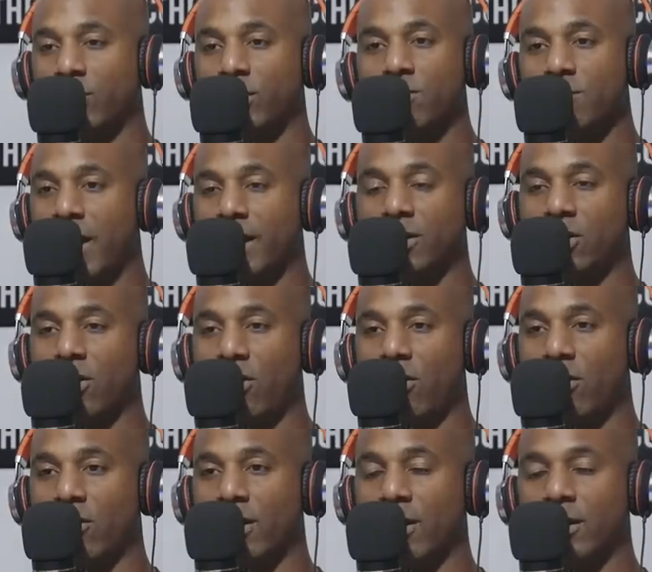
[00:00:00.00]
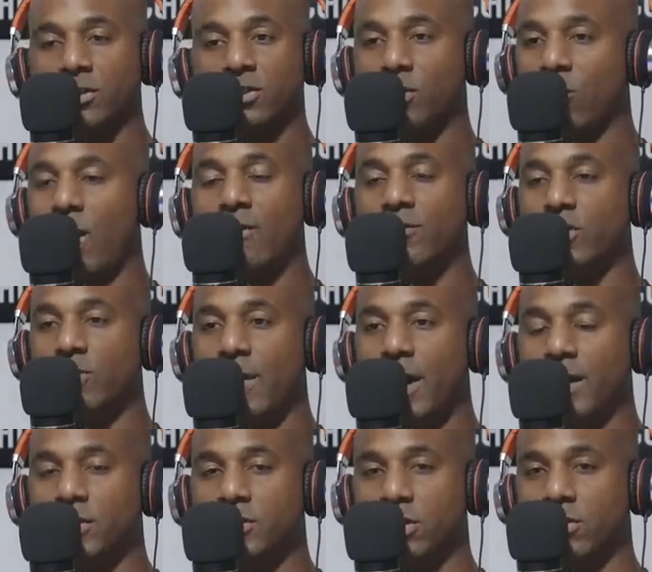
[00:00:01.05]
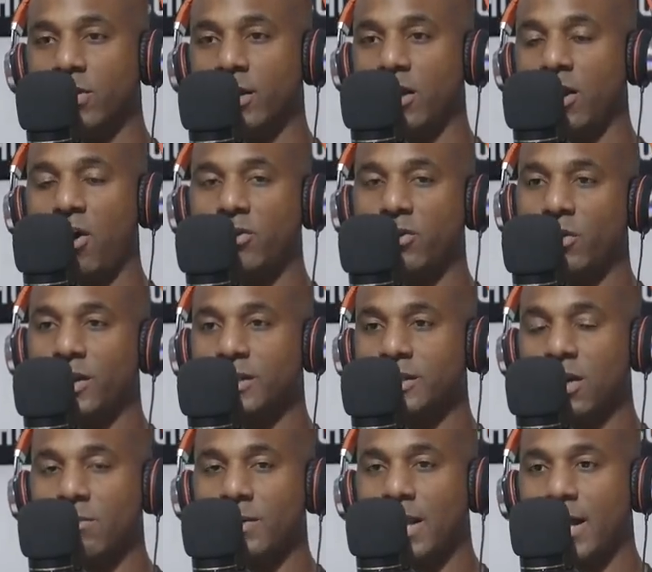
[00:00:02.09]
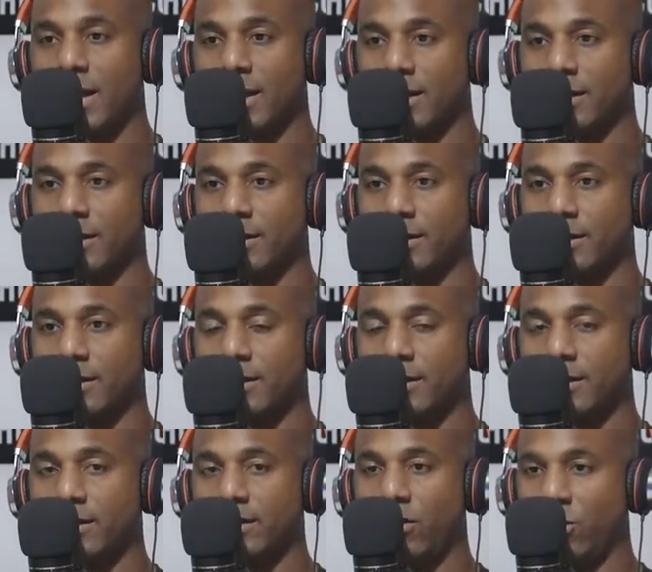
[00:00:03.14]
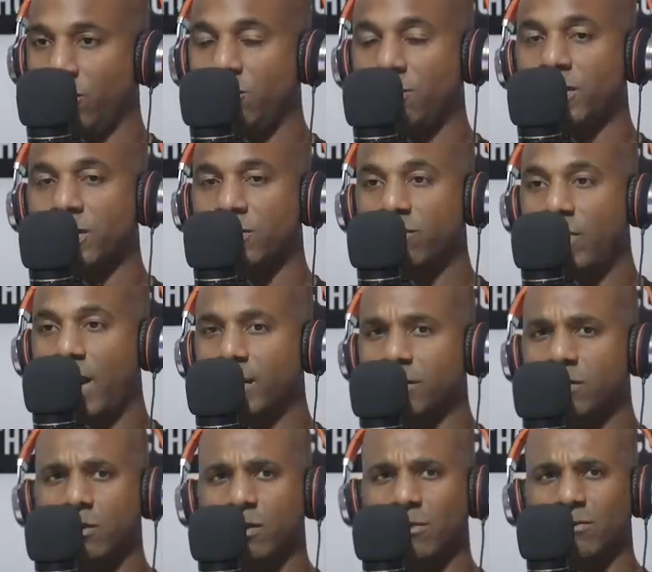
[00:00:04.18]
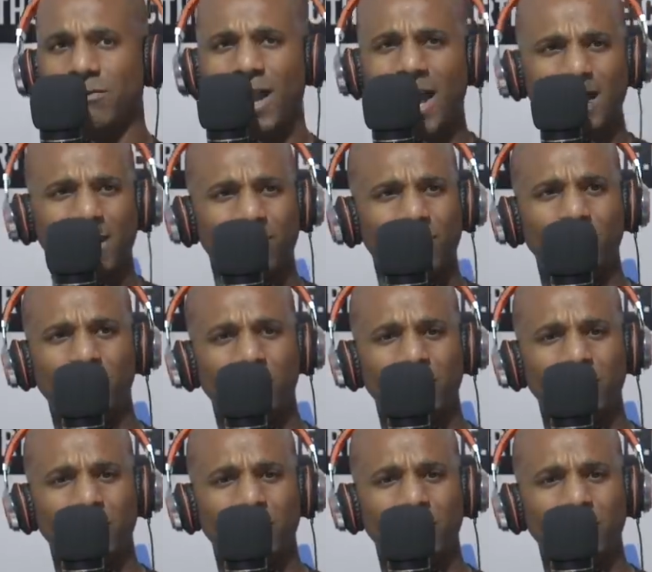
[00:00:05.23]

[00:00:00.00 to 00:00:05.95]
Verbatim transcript: when you made the call to whoever you made it to. Oh, you didn't tell me that, huh? Oh, you booked the flight. A flight? What you